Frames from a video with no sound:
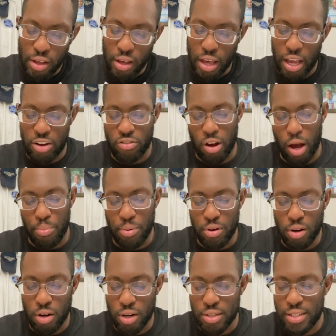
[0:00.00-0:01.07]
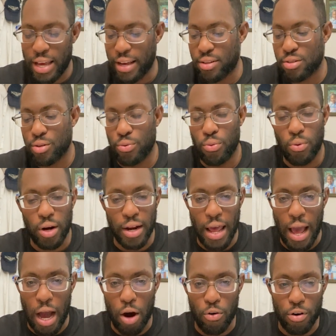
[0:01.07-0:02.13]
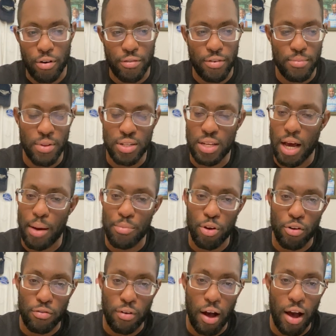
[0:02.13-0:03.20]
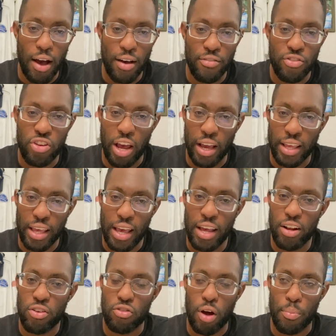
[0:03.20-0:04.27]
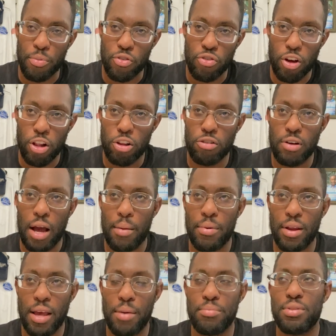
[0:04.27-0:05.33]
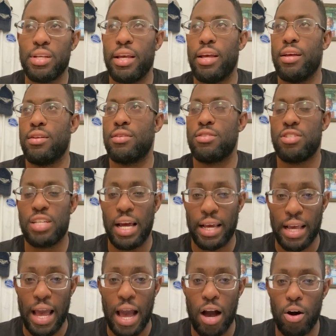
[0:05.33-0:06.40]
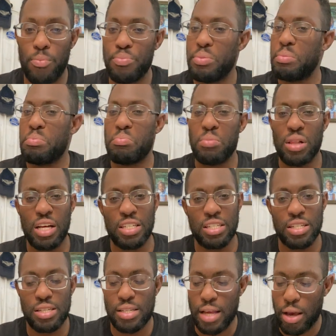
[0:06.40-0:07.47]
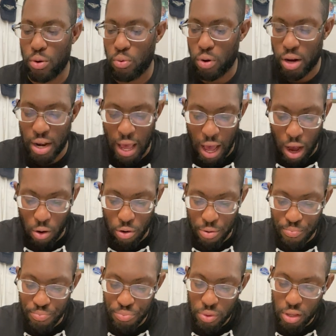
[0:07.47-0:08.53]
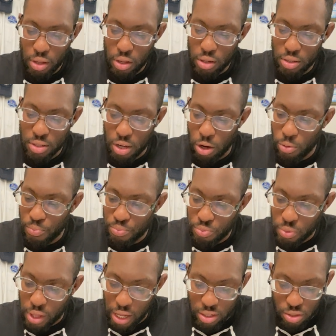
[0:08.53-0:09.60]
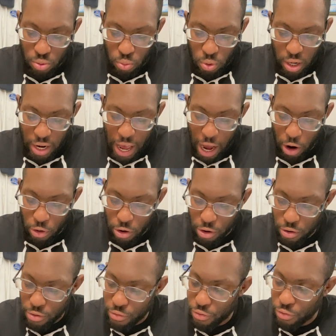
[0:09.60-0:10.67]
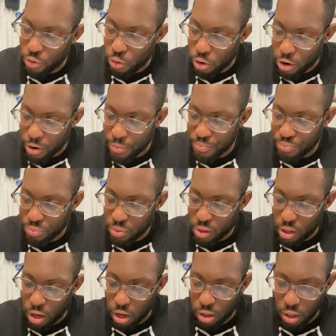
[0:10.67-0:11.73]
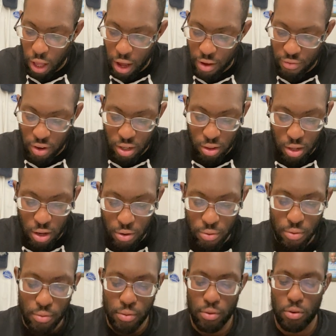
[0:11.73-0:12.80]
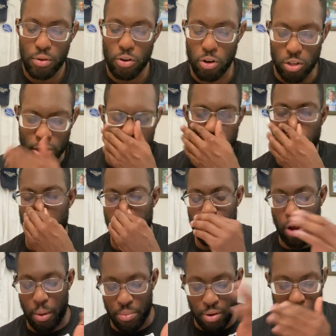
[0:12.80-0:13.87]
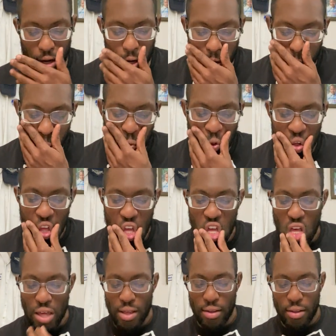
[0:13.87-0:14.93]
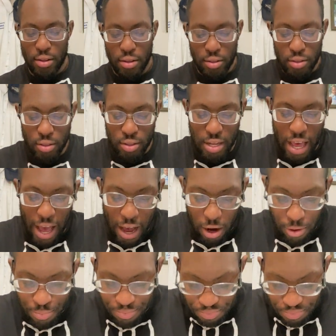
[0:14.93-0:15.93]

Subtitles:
a drop and hook takes 1 hour from the time you arrive, check in, drop your trailer, grab an empty, check out. Let's just say 1 hour. So that's a 1 hour for a live unload, or a drop and hook. Now,